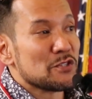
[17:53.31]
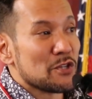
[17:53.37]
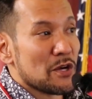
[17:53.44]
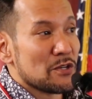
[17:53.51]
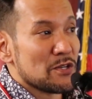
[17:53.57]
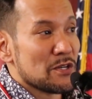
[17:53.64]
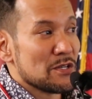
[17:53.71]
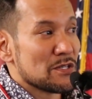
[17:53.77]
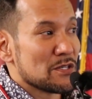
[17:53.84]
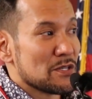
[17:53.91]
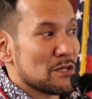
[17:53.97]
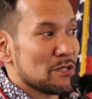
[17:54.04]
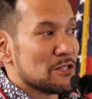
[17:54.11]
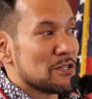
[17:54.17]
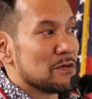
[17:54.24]

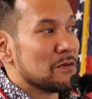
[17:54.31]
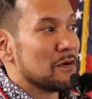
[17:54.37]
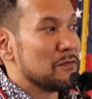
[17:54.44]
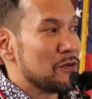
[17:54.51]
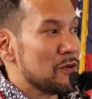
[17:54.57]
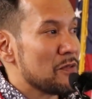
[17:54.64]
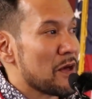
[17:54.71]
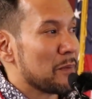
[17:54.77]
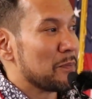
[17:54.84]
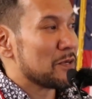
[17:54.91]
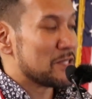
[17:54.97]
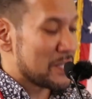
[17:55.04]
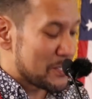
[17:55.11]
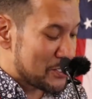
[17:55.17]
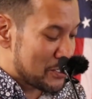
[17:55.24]
judges to review that
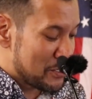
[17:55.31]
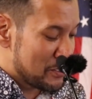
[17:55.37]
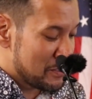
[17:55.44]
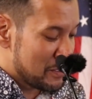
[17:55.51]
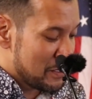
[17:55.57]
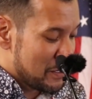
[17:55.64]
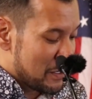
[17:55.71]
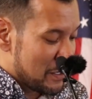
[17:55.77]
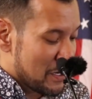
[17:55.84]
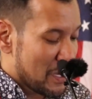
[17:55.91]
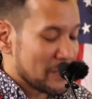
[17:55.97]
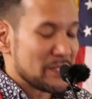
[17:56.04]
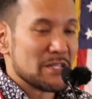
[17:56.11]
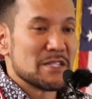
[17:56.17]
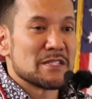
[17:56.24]
petition
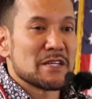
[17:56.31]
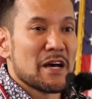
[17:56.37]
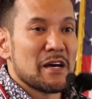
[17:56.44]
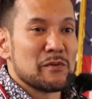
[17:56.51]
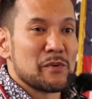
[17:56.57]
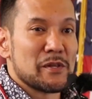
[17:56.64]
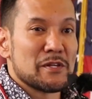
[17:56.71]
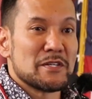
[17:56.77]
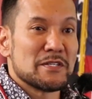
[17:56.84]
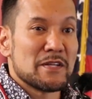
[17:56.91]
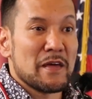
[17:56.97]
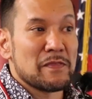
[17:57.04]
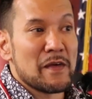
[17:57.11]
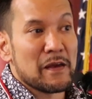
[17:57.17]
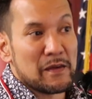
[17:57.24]
and to decide whether to
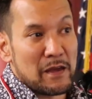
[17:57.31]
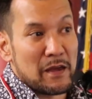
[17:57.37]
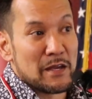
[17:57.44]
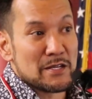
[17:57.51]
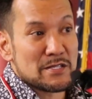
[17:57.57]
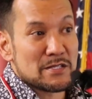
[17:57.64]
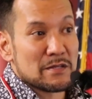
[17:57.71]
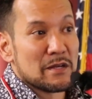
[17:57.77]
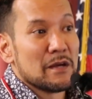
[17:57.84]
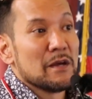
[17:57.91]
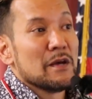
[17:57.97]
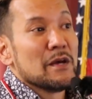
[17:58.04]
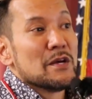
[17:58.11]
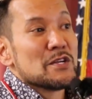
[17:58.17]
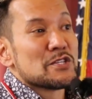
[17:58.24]
take that case.
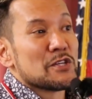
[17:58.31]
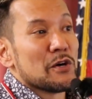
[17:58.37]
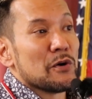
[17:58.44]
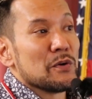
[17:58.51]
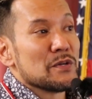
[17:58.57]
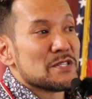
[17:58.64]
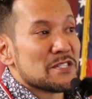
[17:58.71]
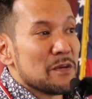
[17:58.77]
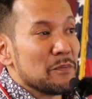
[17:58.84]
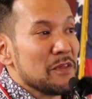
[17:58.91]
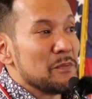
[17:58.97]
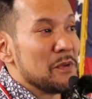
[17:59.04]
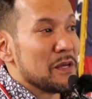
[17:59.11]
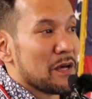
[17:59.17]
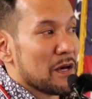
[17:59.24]
So
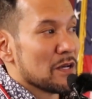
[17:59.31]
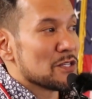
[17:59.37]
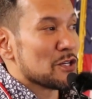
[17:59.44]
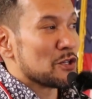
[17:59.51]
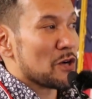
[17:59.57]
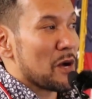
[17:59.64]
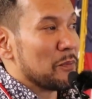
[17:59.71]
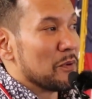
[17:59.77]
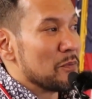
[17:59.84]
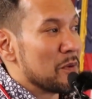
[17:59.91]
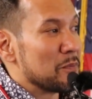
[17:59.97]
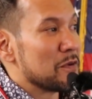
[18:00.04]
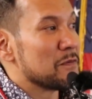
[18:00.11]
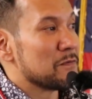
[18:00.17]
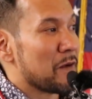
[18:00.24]
simply because a tribal
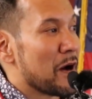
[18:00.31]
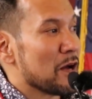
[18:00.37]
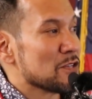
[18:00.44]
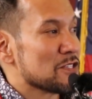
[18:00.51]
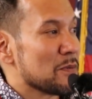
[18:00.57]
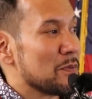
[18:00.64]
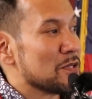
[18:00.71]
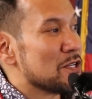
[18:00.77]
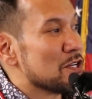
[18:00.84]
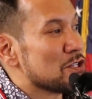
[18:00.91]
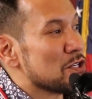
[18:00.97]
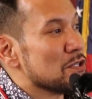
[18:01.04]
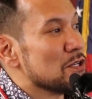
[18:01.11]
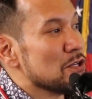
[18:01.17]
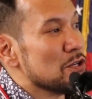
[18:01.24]
member files a
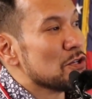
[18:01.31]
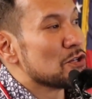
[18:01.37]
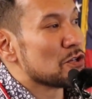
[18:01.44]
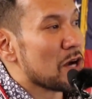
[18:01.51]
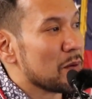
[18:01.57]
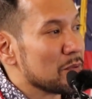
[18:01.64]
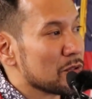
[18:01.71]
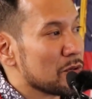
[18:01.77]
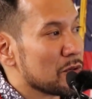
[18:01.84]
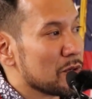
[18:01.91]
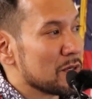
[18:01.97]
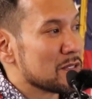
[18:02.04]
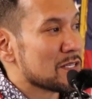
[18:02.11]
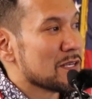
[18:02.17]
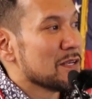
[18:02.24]
petition to use tribal
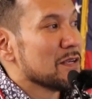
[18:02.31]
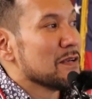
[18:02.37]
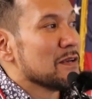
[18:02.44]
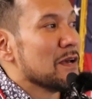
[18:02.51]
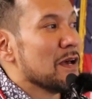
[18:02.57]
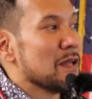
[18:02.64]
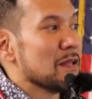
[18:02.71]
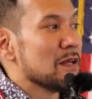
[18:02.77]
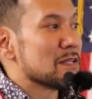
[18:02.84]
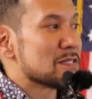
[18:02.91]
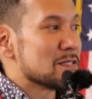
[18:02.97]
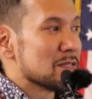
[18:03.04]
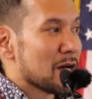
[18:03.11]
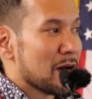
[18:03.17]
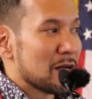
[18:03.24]
court, it
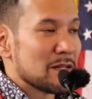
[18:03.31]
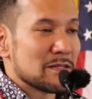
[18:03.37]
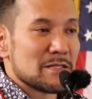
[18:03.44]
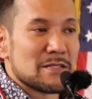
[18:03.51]
does not